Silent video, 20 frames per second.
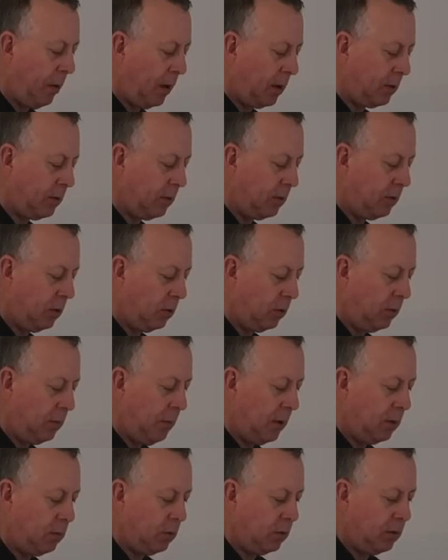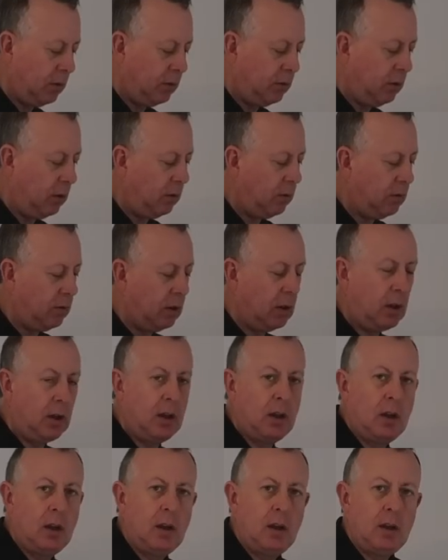plugs at all. You might as well just use the
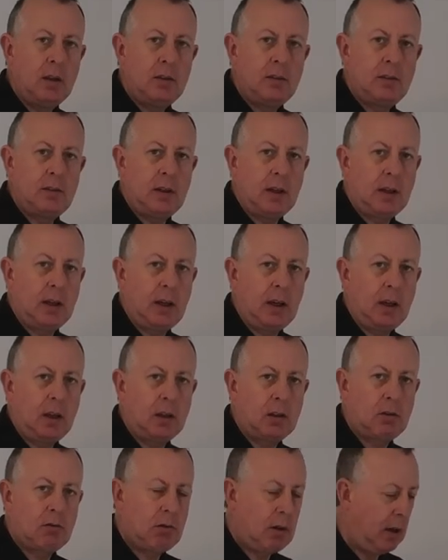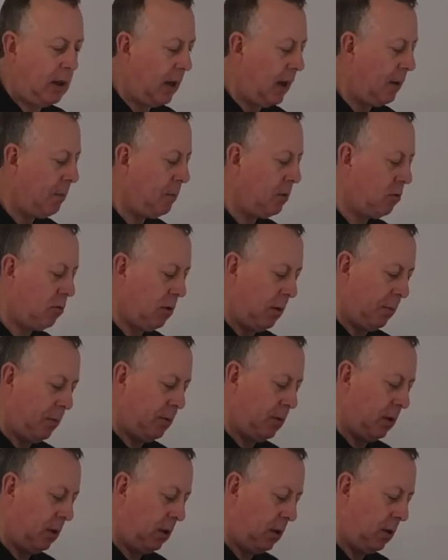sticky 3M
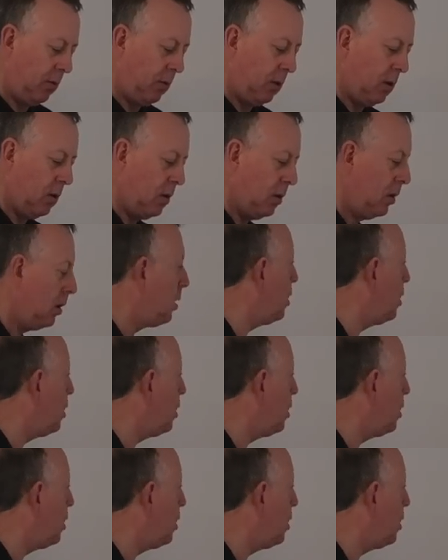strips they give you.